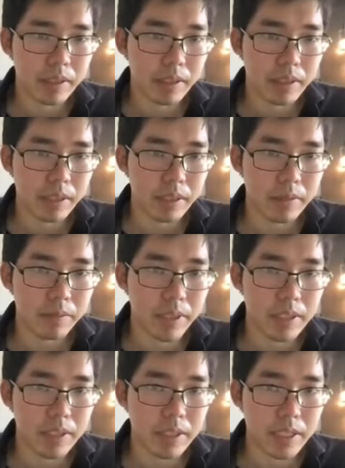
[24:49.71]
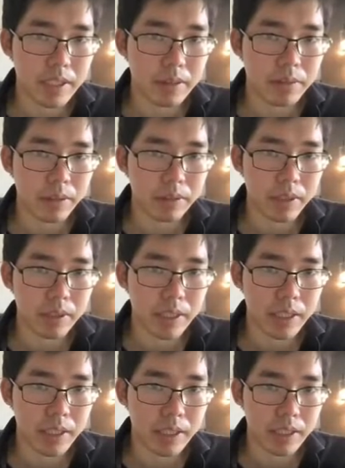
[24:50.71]
Like with this
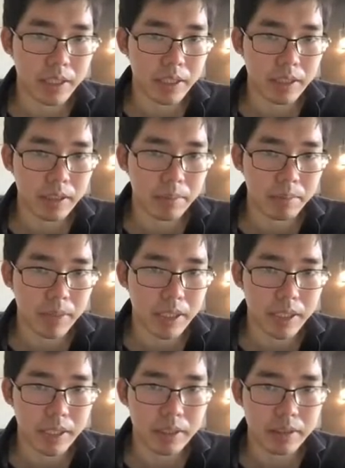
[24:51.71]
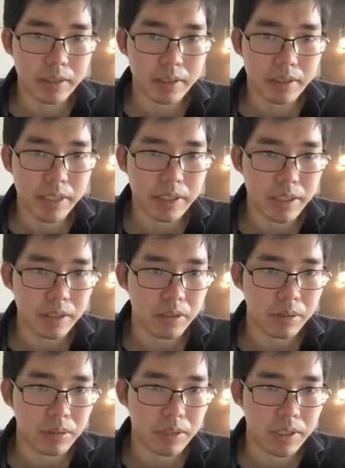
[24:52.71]
quantity in mind, let's
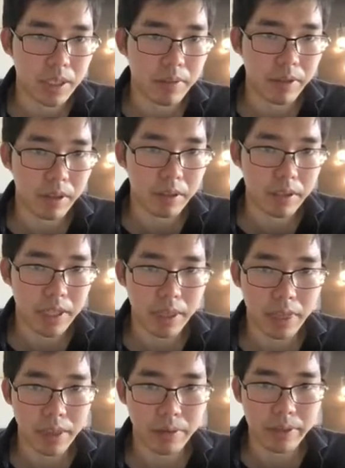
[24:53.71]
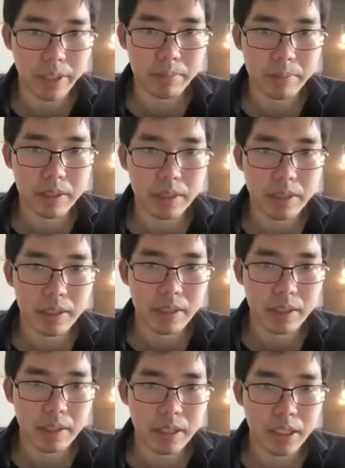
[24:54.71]
introduce our key theorem.
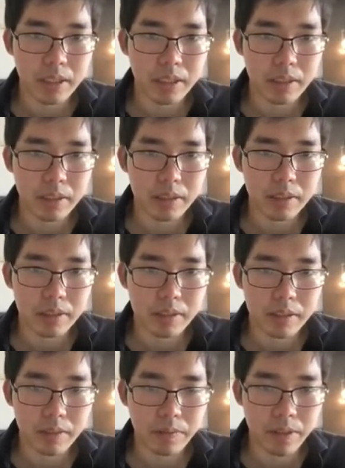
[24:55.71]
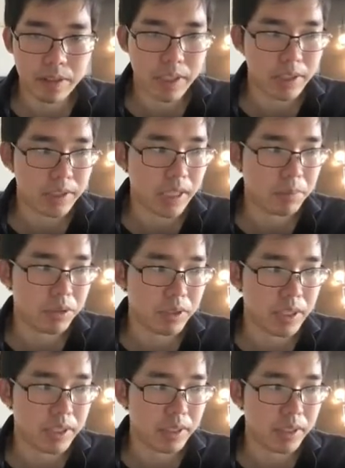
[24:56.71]
The first assumption
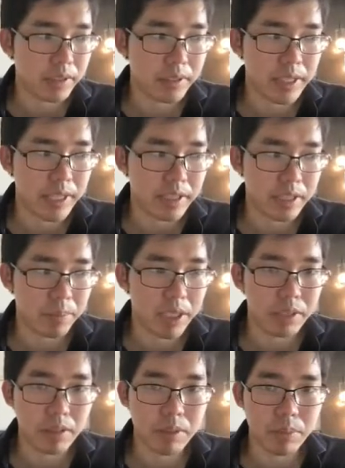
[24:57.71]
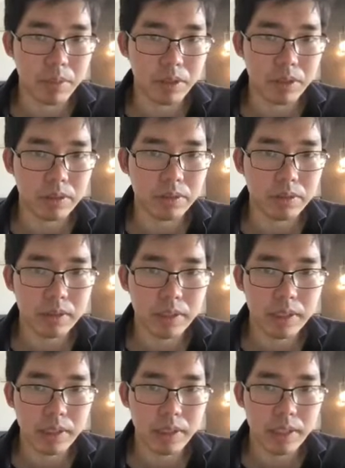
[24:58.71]
is the realizability of the model.
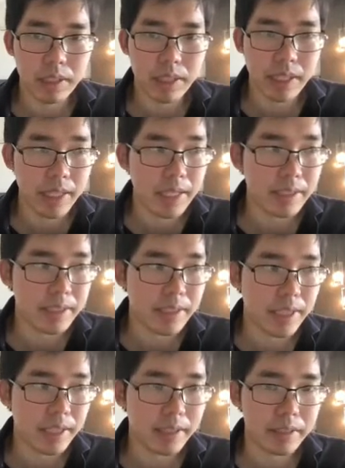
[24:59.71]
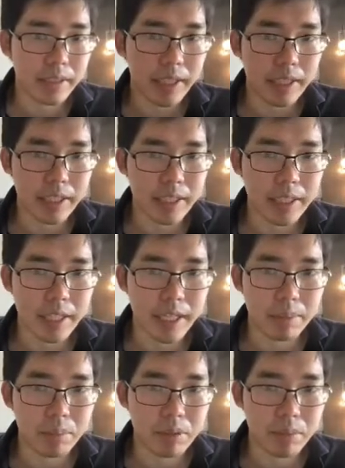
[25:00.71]
And then like in
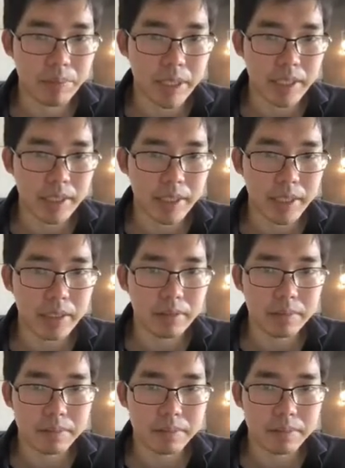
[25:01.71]
high probability,